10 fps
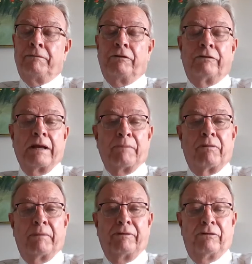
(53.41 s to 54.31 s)
First thing I
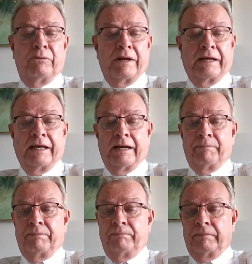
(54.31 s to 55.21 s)
probably do when I get
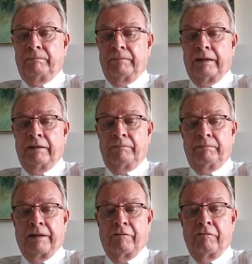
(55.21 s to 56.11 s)
up
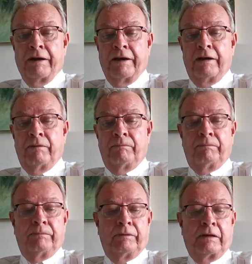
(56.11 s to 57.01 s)
and get ready to,
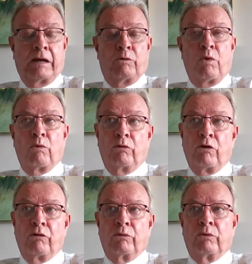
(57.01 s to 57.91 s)
quote,
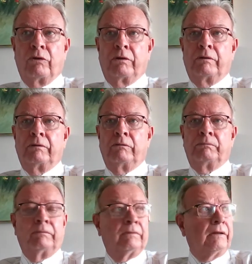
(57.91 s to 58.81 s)
go to work,
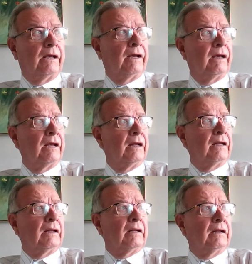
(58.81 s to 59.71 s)

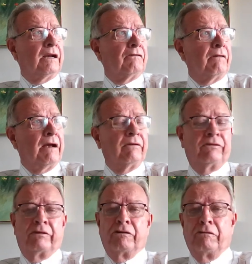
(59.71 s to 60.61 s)
lay around,
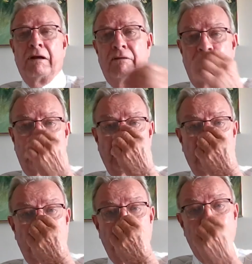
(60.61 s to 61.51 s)
sit around, is I
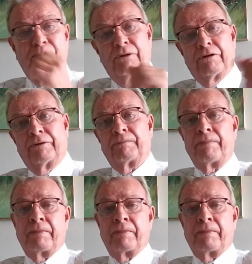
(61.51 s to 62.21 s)
get on the computer.